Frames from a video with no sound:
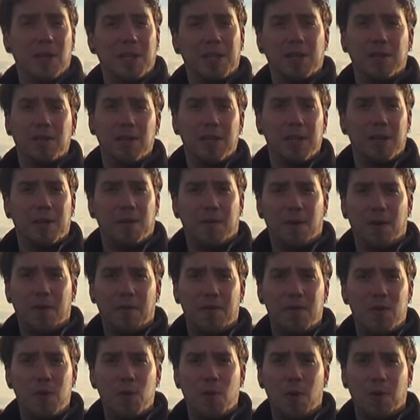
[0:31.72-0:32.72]
literally a, a
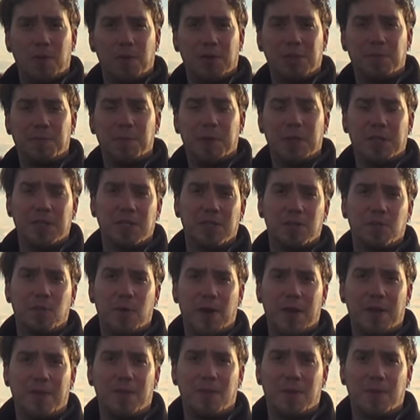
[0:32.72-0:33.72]
few hundred meters
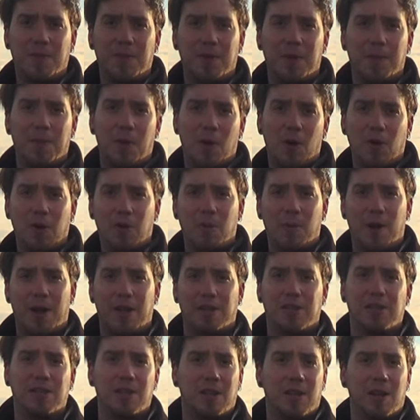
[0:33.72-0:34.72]
away from the border where
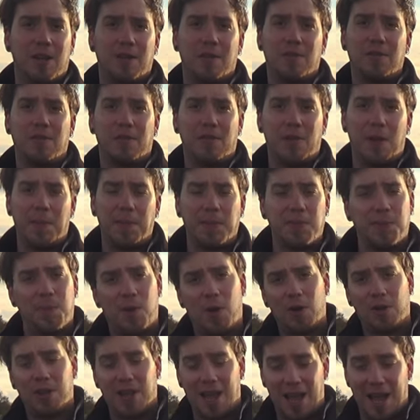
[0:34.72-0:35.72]
is uh, the Flemish
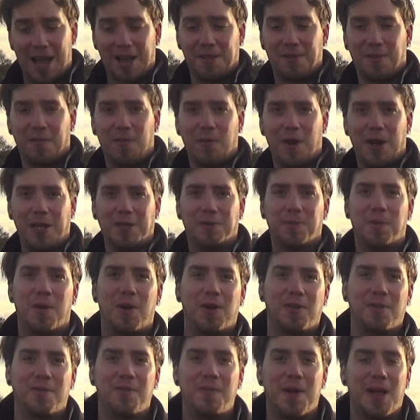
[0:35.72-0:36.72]
part and the French
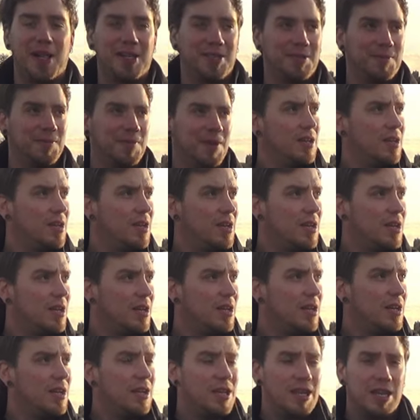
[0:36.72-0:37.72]
part of Belgium.
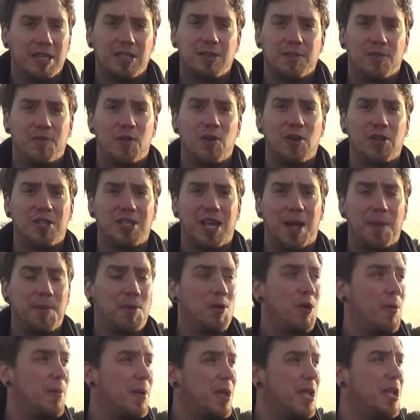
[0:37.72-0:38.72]
It's the first time
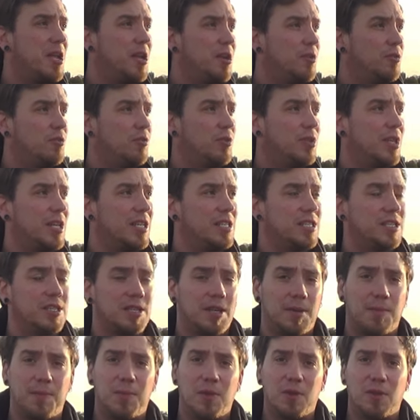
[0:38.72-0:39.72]
coming here to this
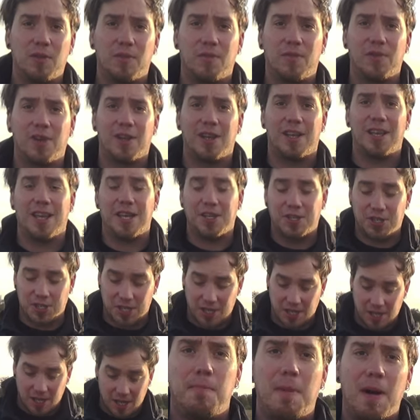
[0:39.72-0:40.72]
beautiful
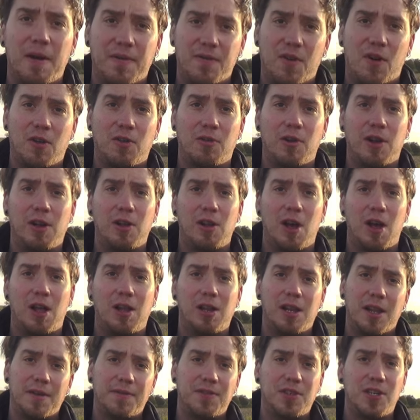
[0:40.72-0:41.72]
location. My father-in-law
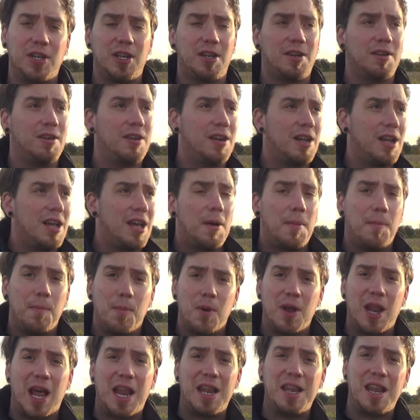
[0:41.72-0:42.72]
lives here,
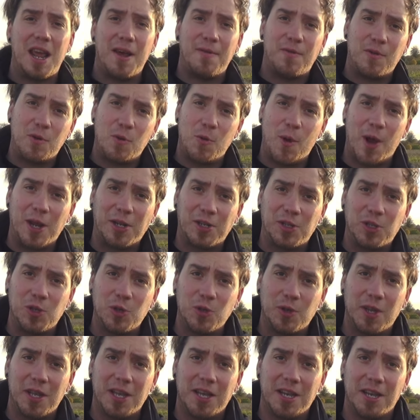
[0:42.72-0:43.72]
but I never went
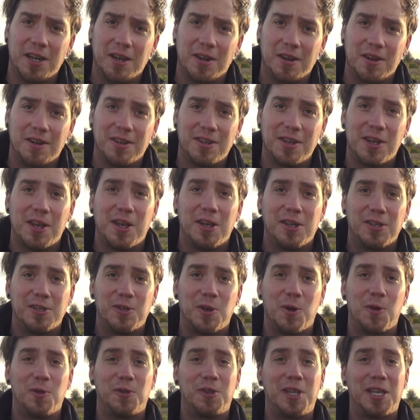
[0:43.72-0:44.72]
shooting here.
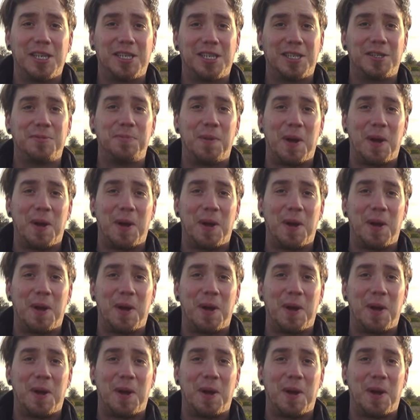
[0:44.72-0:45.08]
So this is